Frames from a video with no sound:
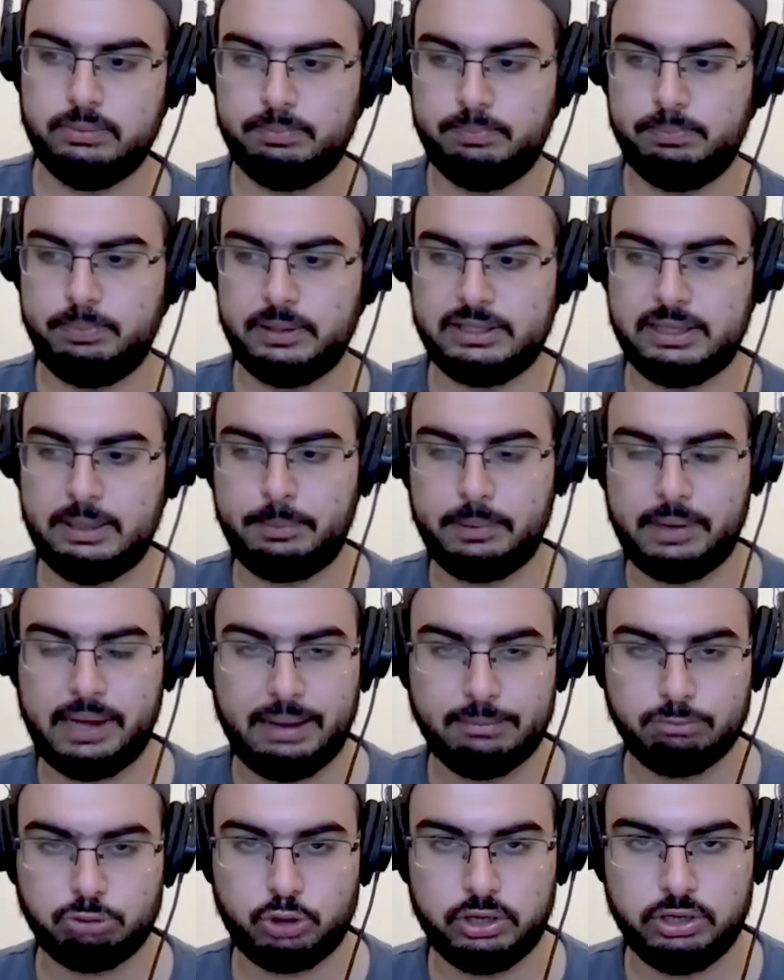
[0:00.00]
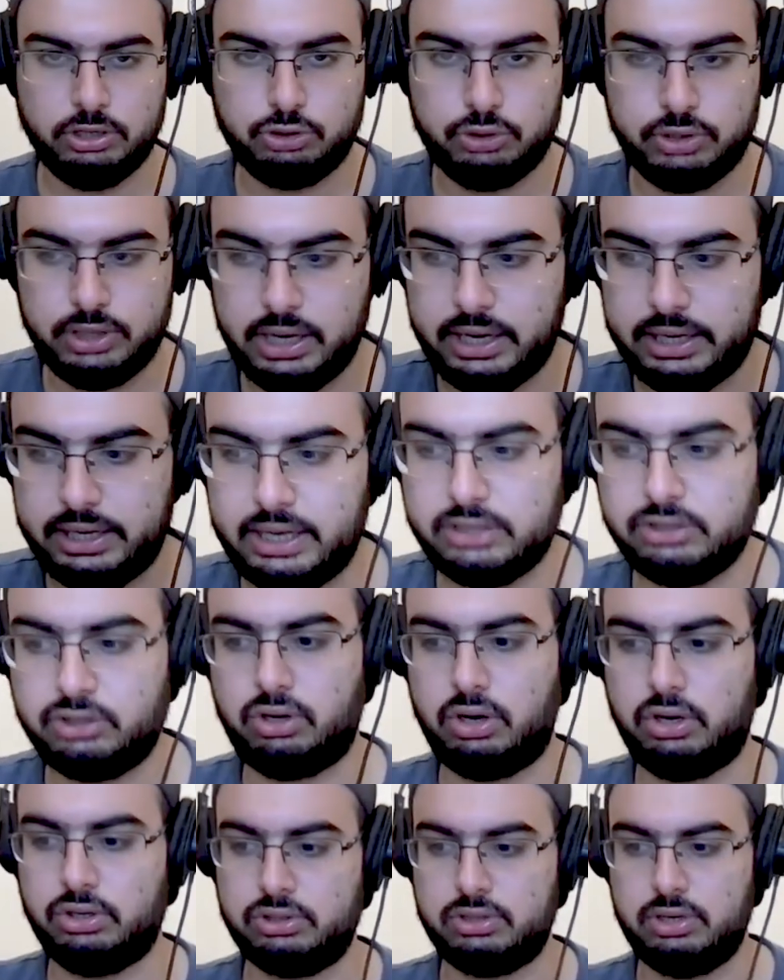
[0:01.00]
picked up a hamstring injury against
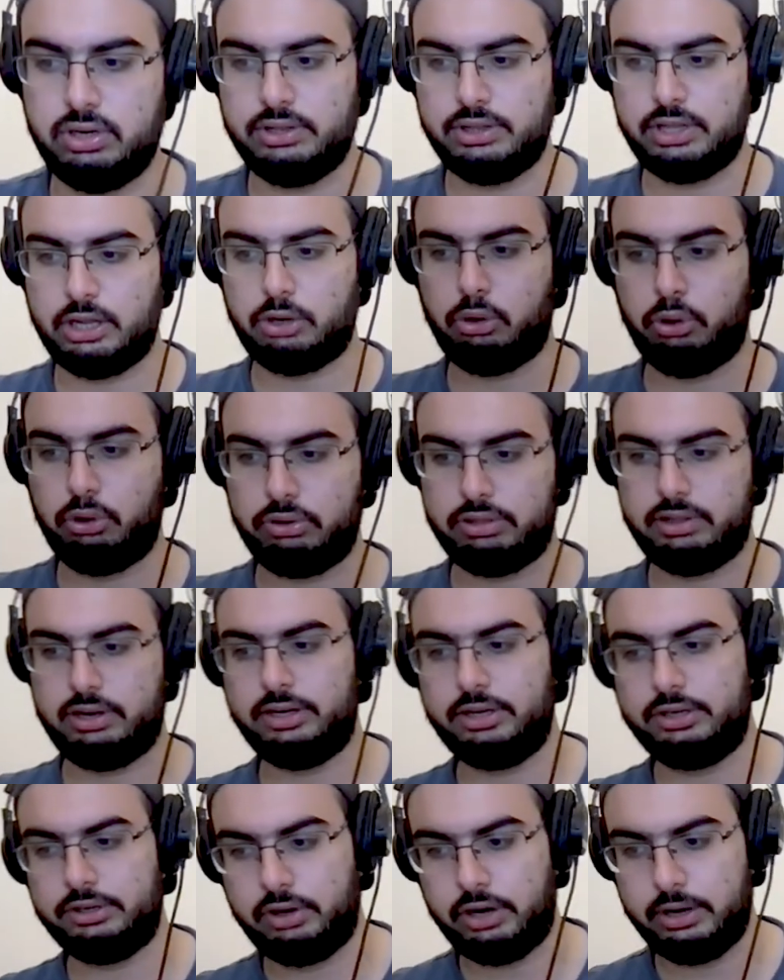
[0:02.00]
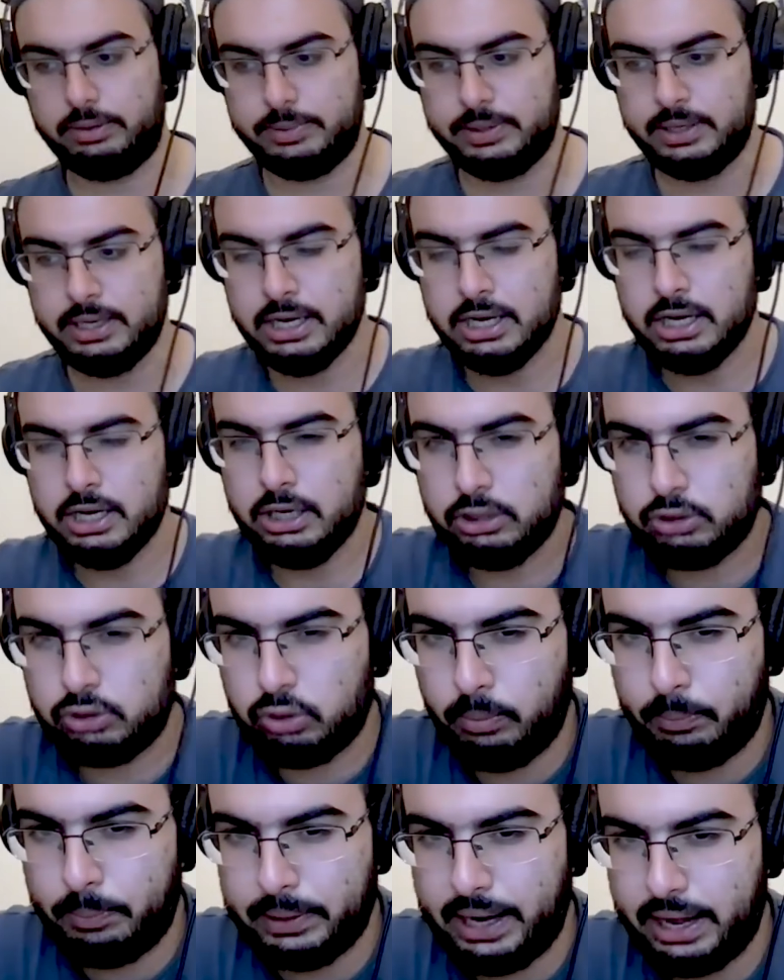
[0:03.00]
Arsenal in that North London derby.
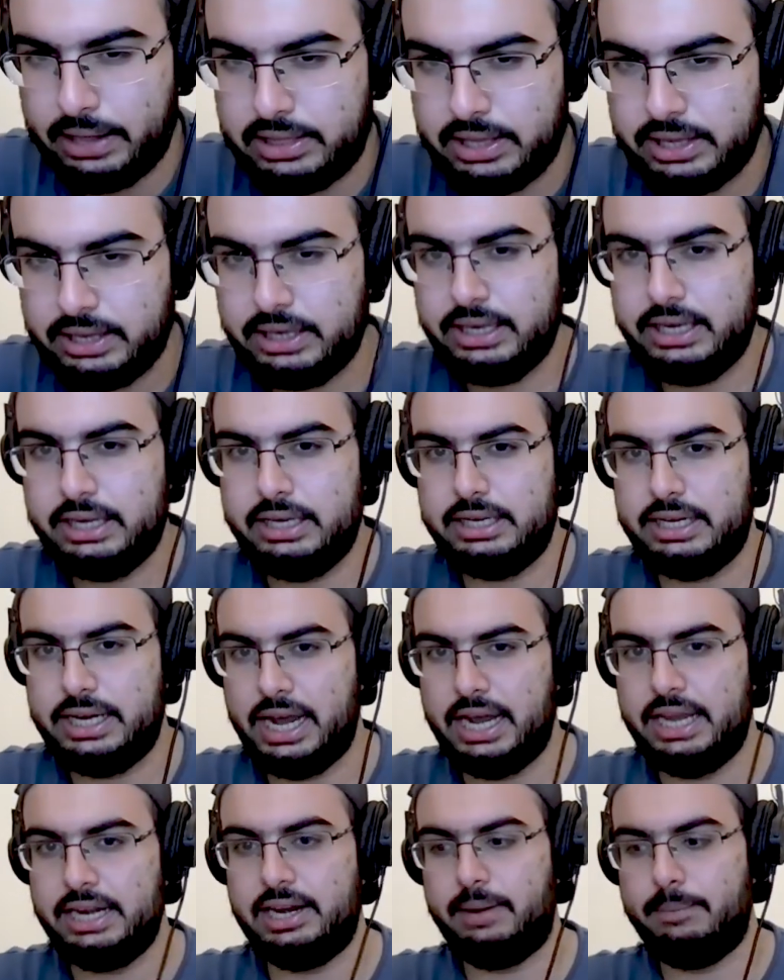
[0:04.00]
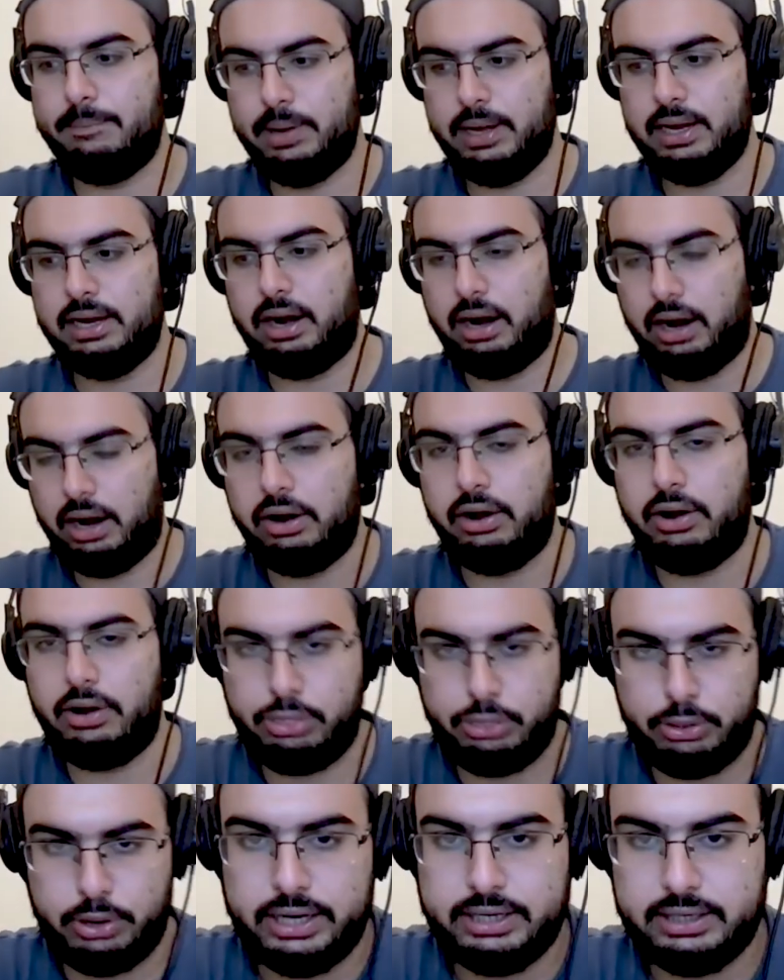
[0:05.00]
So, but I think Kane and Bale are a
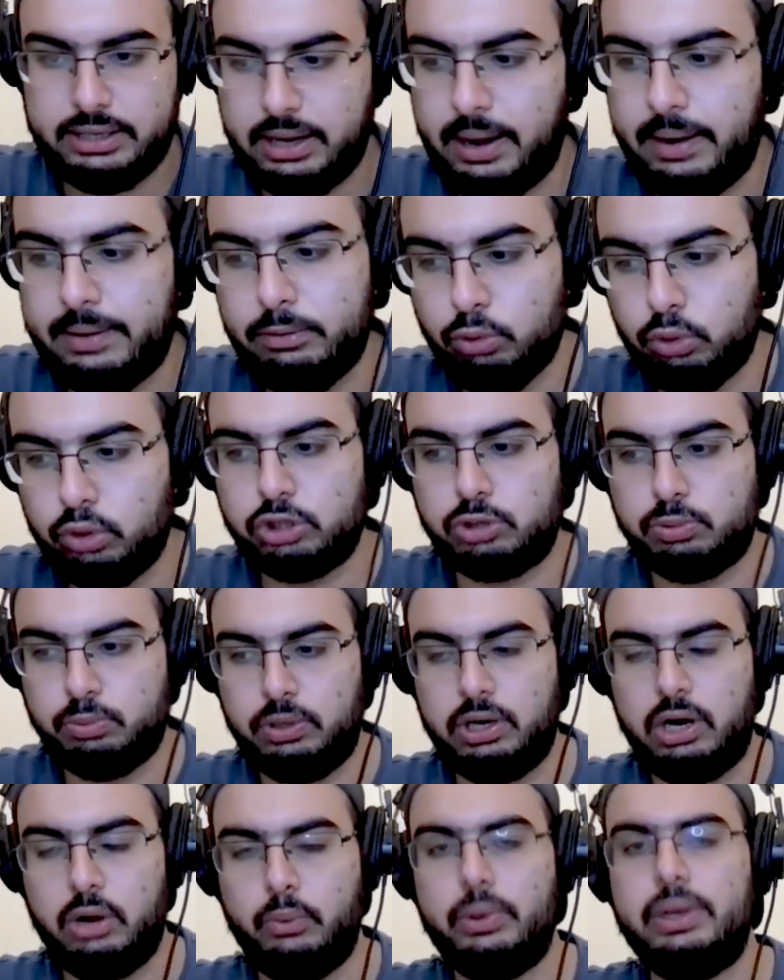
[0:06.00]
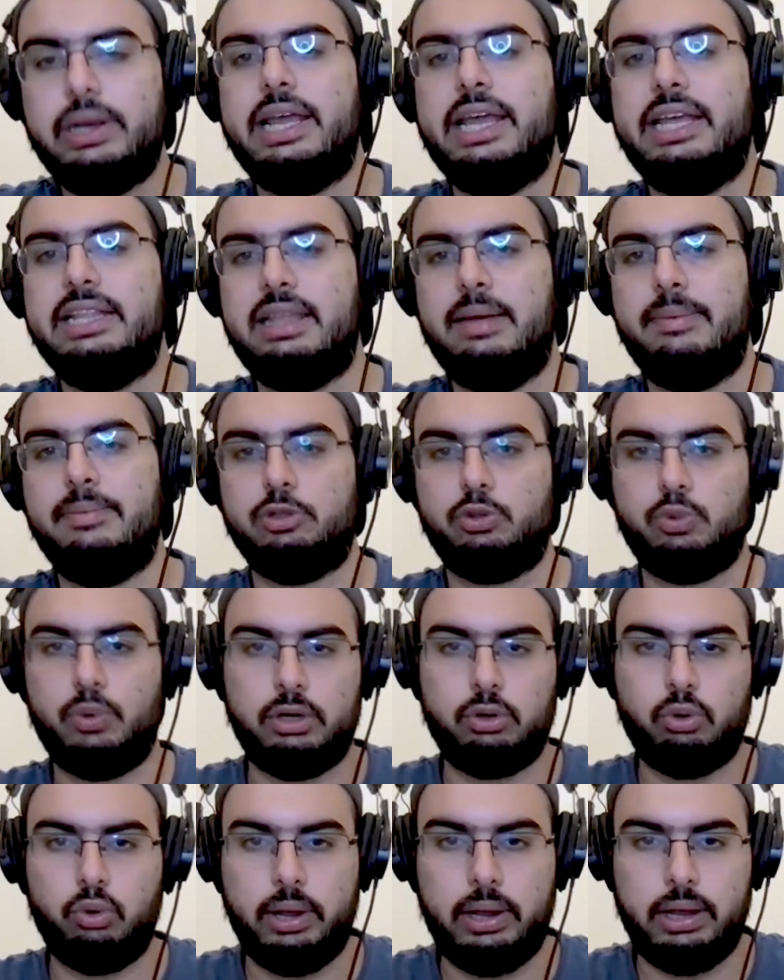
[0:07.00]
threat, and Lucas Moura will aid them as well
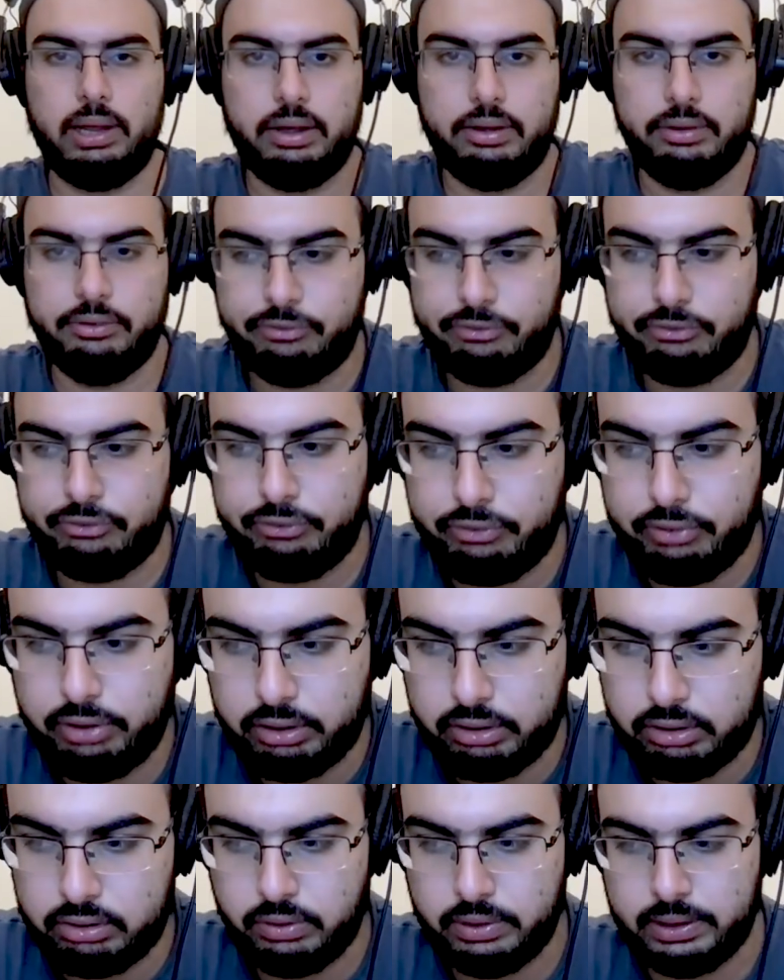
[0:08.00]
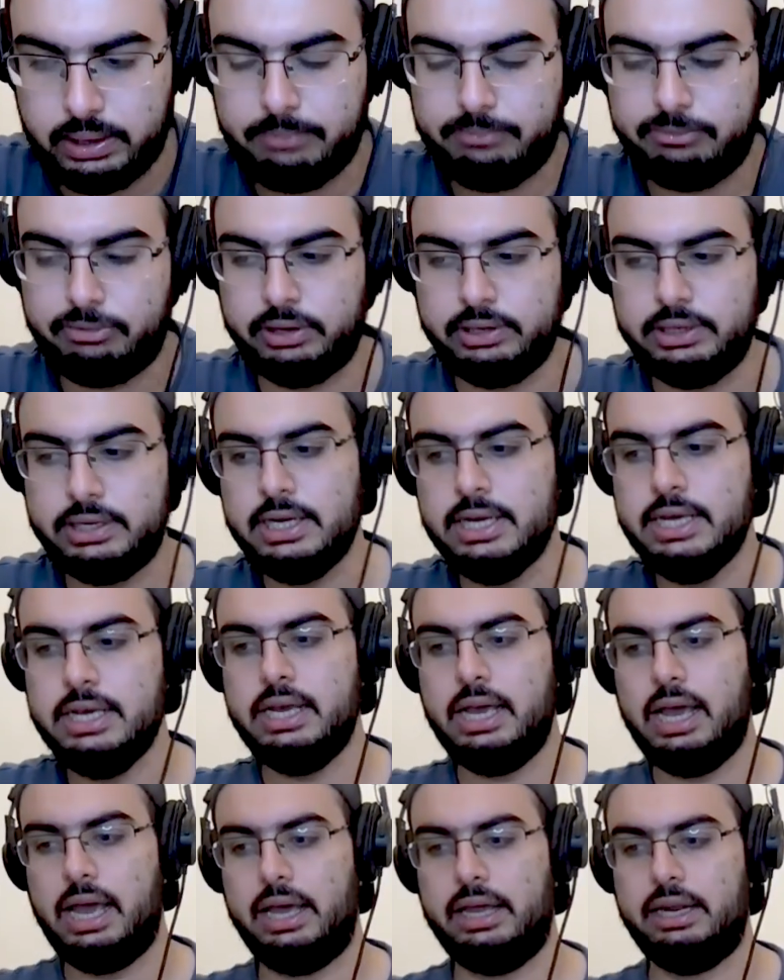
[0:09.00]
going up front.
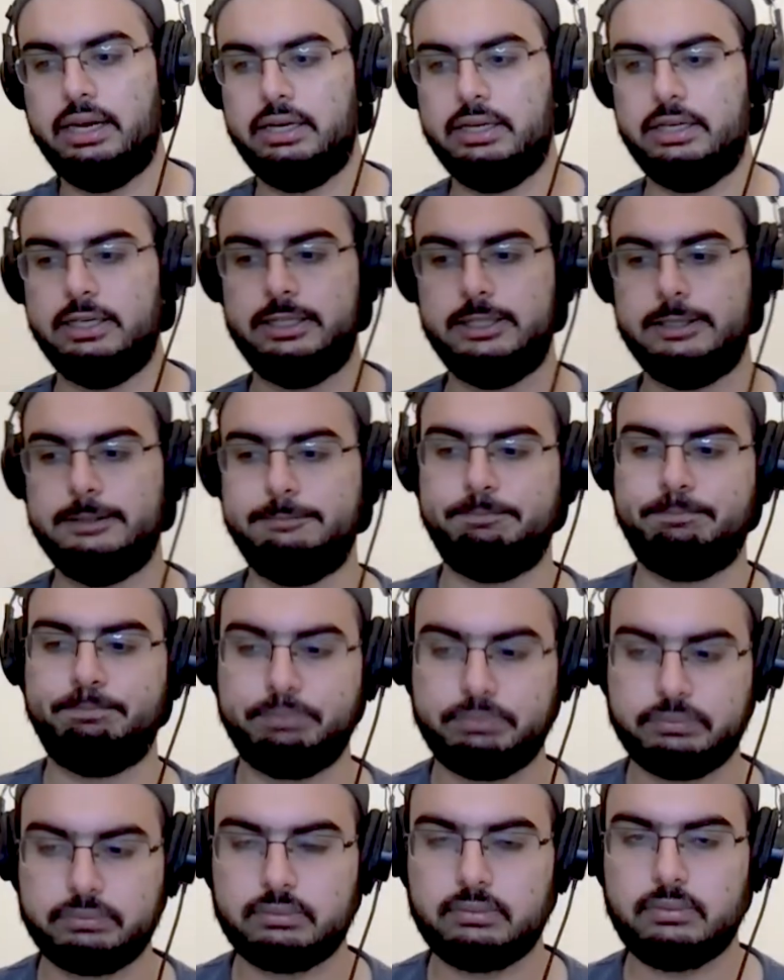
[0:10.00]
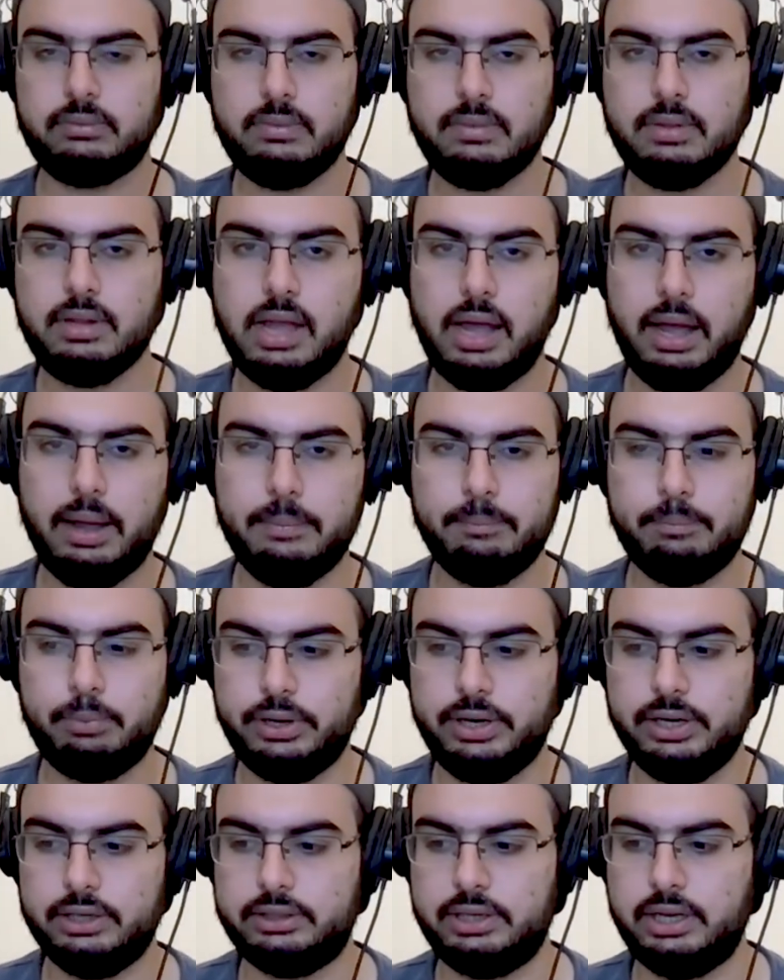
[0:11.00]
And I'm
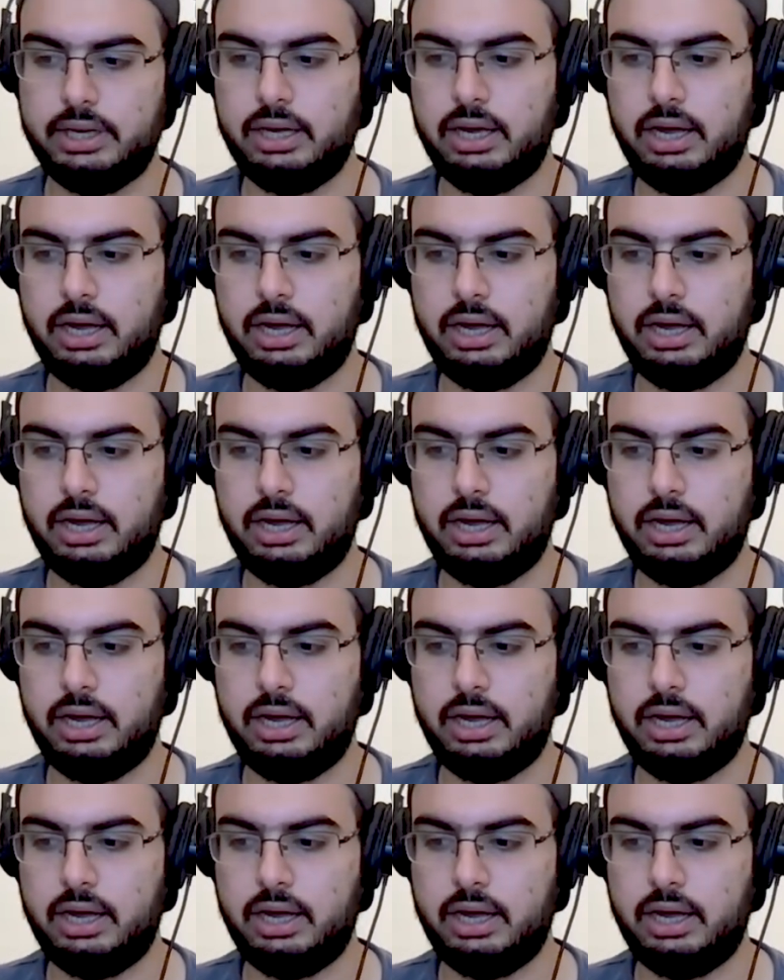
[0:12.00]
predicting